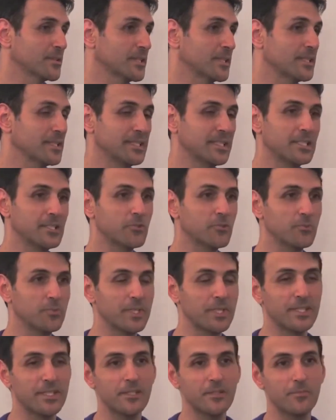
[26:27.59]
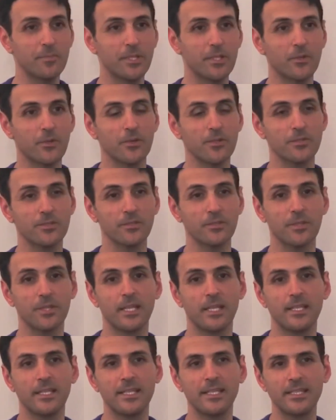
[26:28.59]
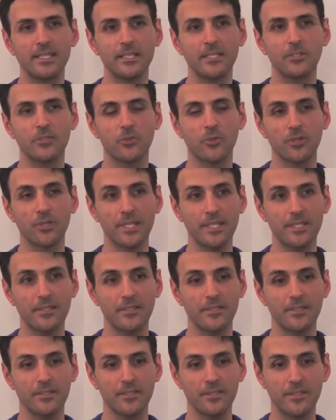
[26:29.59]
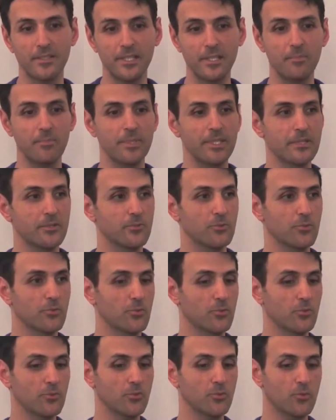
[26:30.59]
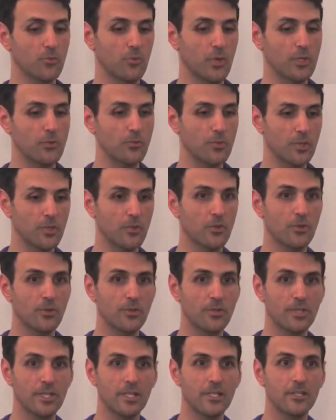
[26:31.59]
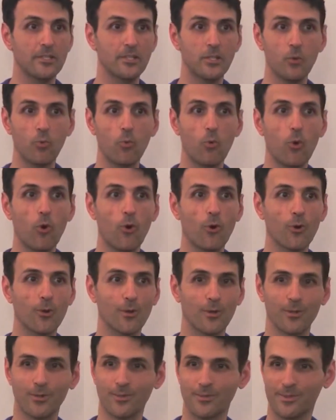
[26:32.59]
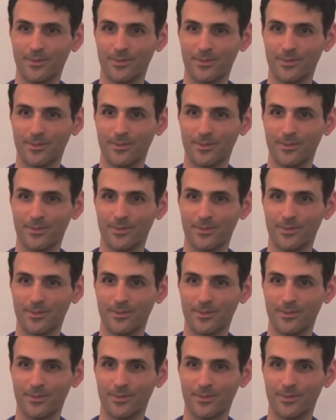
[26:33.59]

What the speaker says: It needs to be healed because it is connected deeply to what we call the wall.